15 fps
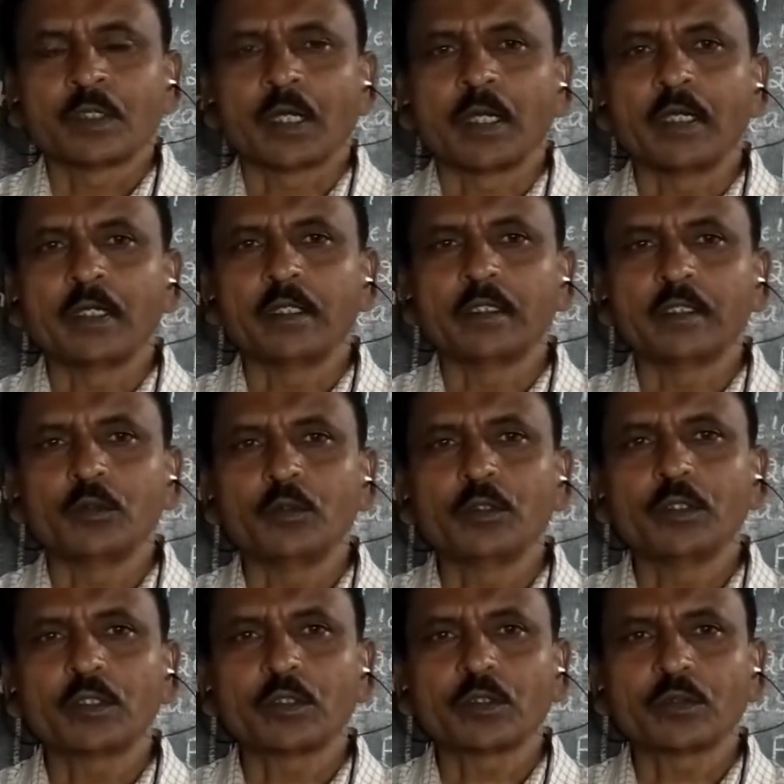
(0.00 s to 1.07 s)
and the
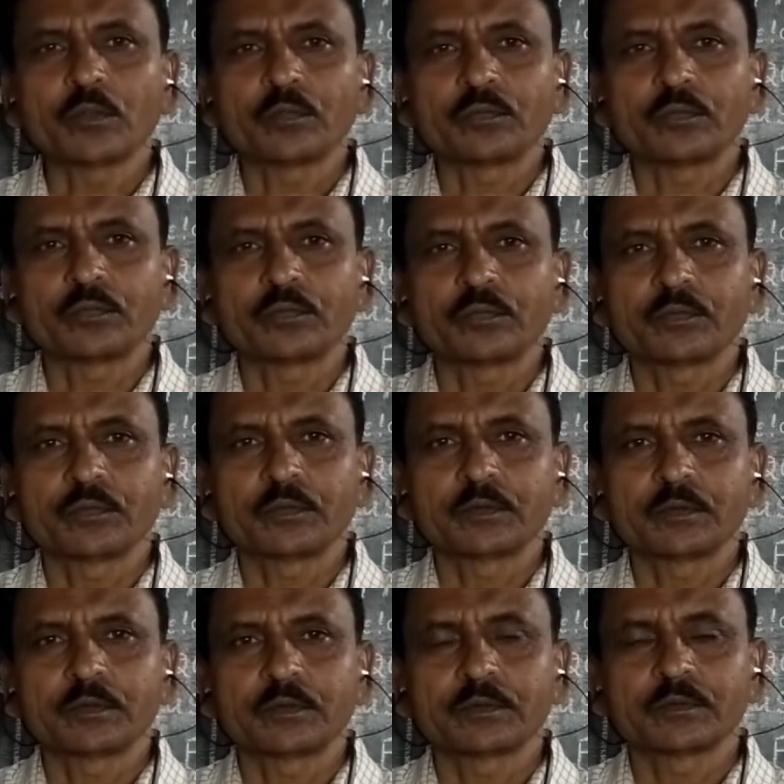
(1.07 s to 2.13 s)
unit of
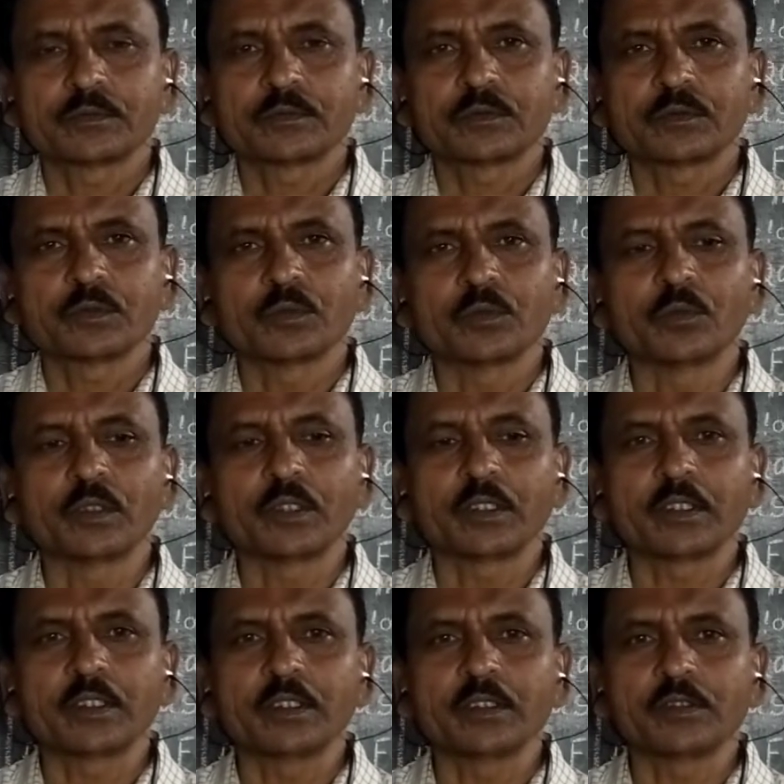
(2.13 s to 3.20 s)

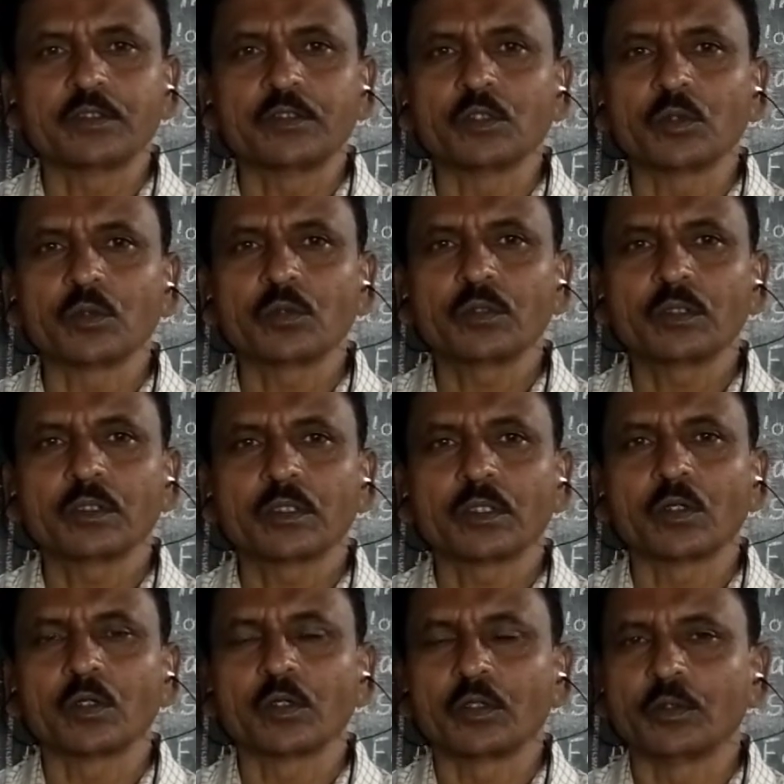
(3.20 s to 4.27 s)
work is joule
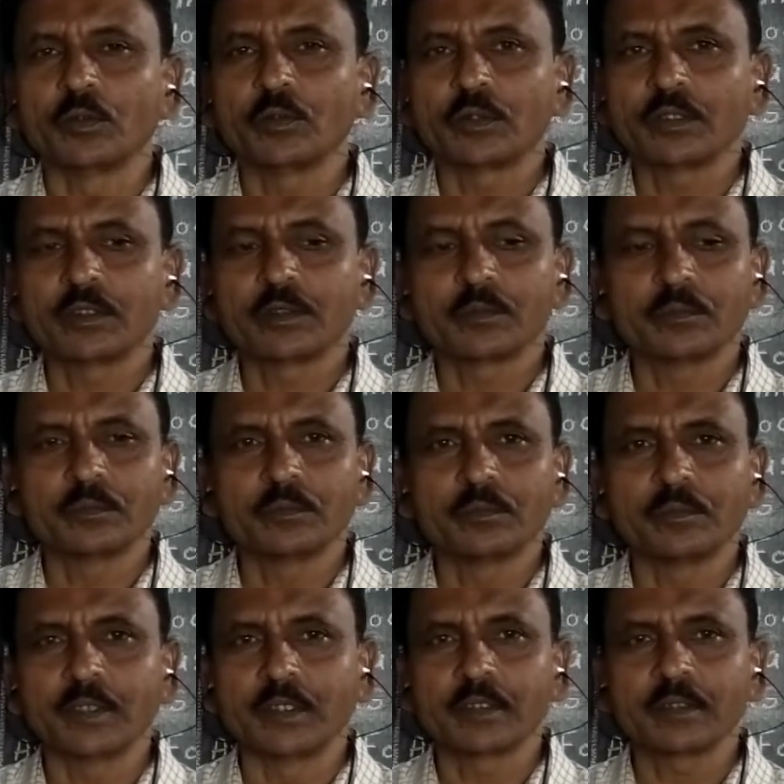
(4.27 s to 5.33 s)
or Newton
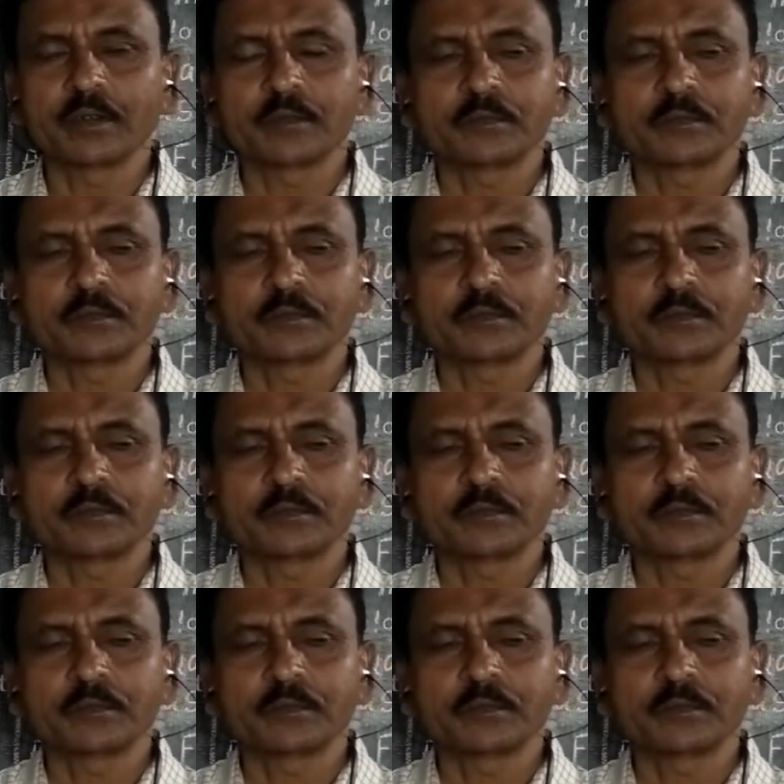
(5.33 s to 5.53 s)
meter.